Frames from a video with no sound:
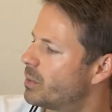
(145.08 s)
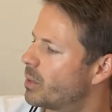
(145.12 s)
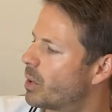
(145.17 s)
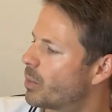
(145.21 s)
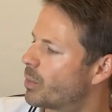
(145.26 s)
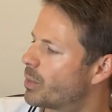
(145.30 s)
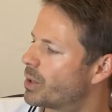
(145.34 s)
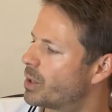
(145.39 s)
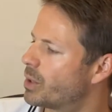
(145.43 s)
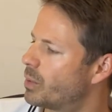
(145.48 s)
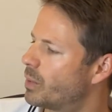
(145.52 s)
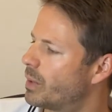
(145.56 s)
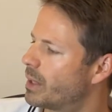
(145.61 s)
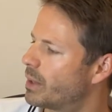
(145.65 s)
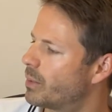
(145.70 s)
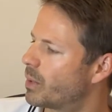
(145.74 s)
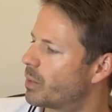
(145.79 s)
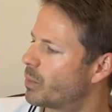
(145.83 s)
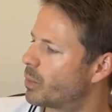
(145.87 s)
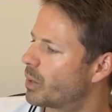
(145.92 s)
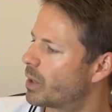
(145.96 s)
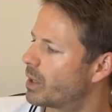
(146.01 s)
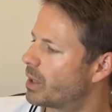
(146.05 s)
what we're doing
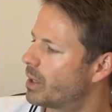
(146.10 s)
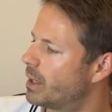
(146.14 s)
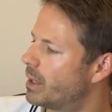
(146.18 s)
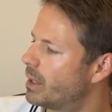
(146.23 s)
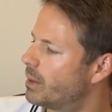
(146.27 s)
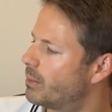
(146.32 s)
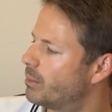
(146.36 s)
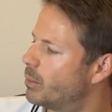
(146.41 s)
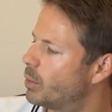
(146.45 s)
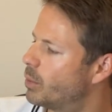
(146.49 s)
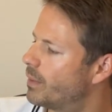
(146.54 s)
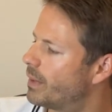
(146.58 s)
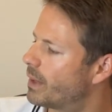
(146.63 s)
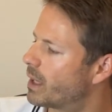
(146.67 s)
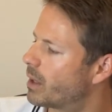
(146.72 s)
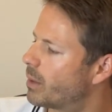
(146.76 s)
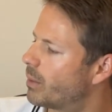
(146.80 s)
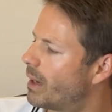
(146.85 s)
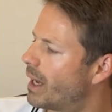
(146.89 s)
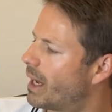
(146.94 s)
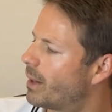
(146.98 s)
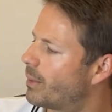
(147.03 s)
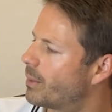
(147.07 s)
when we're moving
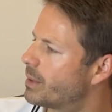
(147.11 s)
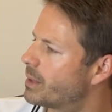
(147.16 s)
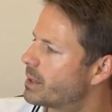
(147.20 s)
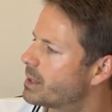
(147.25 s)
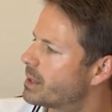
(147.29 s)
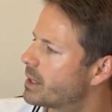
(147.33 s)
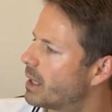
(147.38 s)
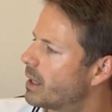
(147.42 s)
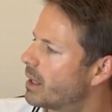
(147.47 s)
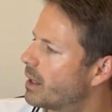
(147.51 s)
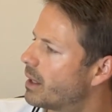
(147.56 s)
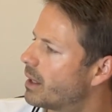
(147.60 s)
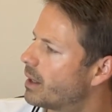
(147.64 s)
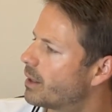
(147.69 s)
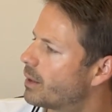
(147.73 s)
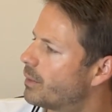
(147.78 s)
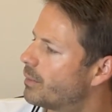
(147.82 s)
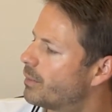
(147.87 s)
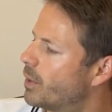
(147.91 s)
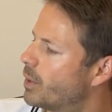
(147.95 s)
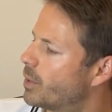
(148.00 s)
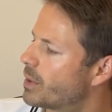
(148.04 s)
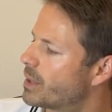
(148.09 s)
around uh, the
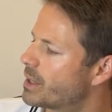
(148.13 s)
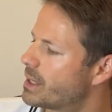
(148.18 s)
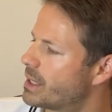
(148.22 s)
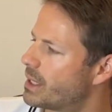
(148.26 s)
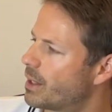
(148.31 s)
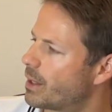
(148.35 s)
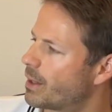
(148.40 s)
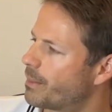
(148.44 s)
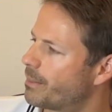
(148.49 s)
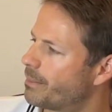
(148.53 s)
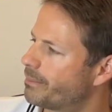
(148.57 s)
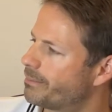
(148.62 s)
focus here.